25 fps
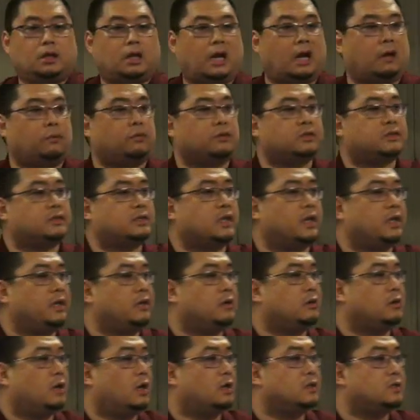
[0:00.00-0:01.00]
I will stay
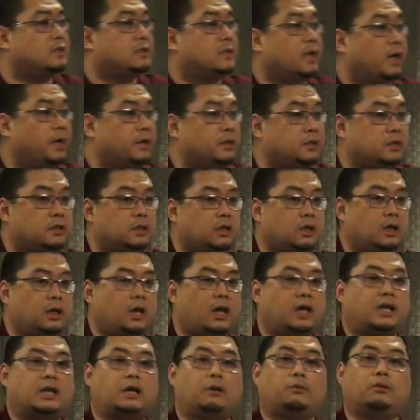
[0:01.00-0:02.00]
here on site,
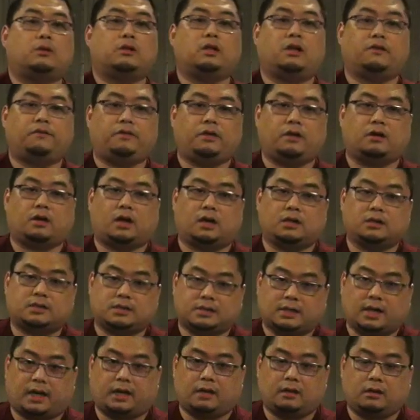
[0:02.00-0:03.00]
and I will live here on
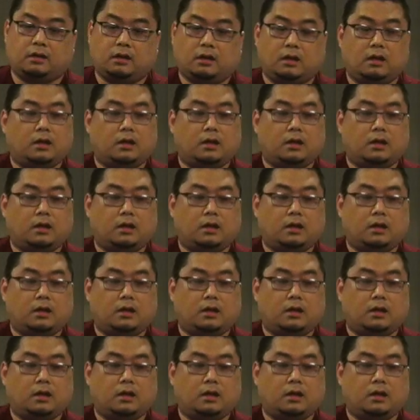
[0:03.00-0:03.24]
site.